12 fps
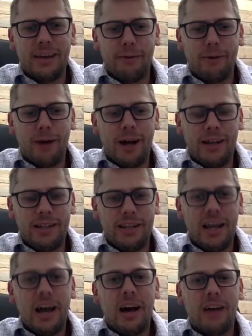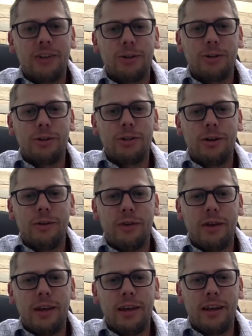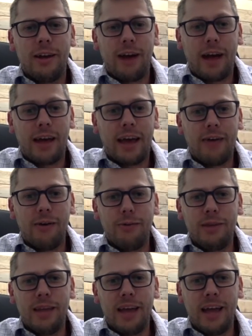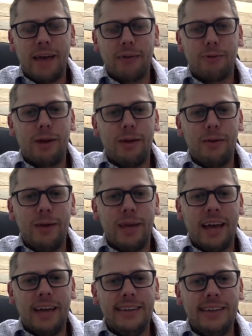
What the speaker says: Right, I shall shoot off. I'll let you carry on with your day. Have a great weekend.